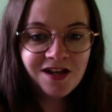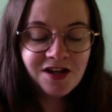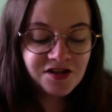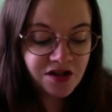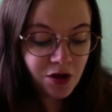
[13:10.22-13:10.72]

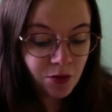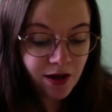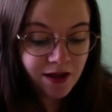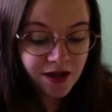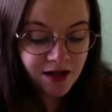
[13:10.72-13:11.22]
So
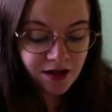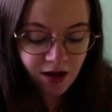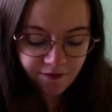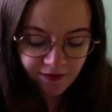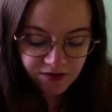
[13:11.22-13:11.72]
the I
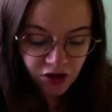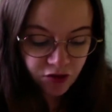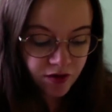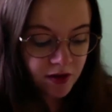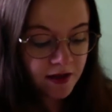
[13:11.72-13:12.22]
found it
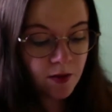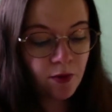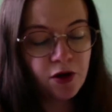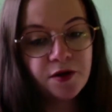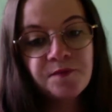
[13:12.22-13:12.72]
on, in the
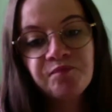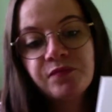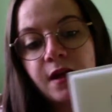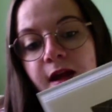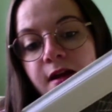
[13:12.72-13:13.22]
book,
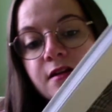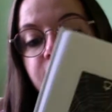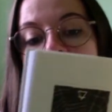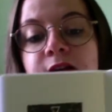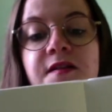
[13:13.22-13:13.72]
and
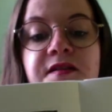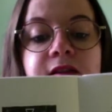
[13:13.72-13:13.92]
this